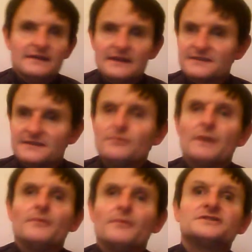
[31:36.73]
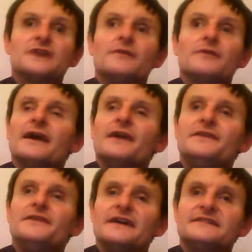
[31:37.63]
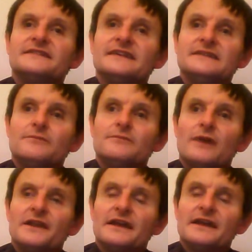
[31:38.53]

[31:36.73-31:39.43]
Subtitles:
Let's do one more, shall we? A nice, easy one.